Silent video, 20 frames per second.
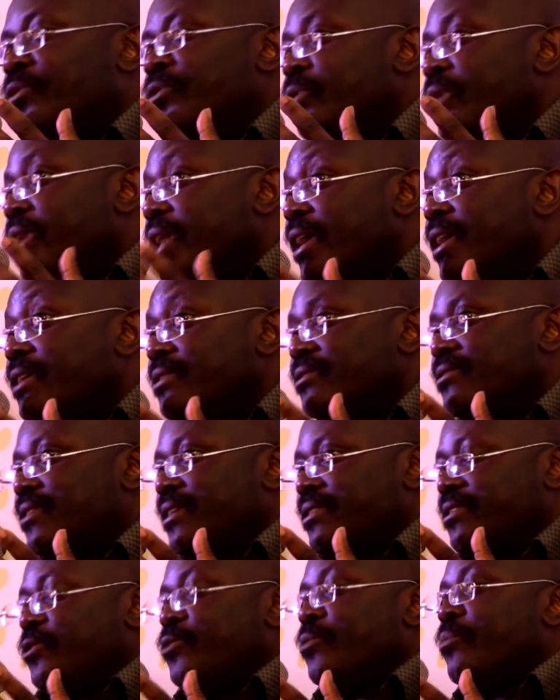your
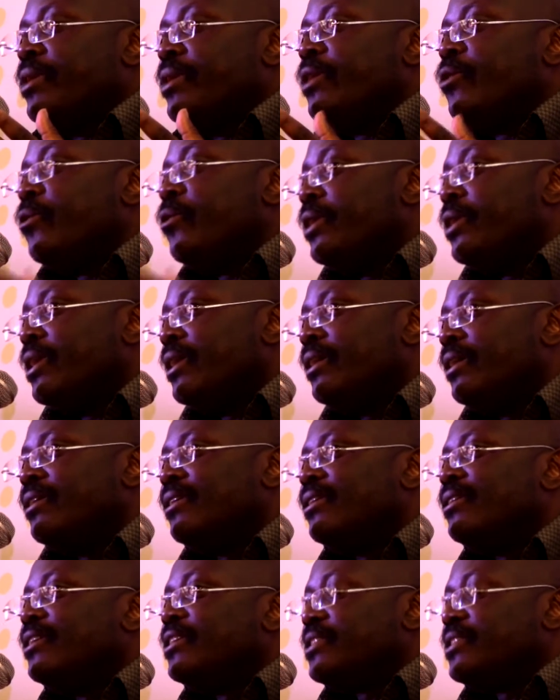workers when you're not
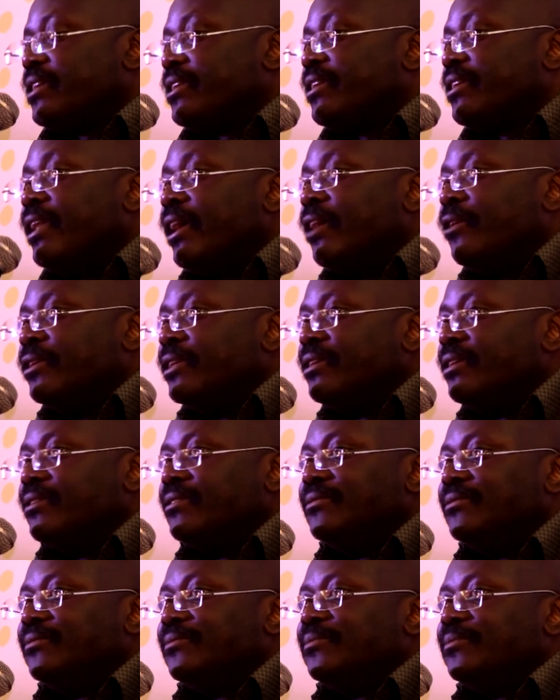earning, that means maybe
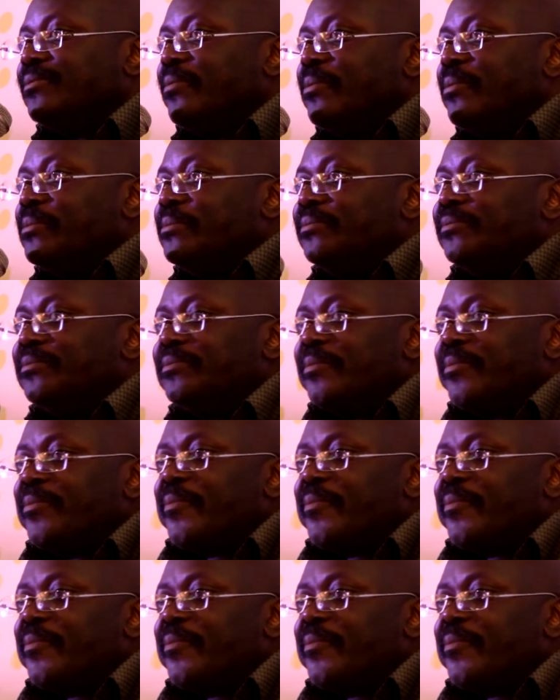you are borrowing money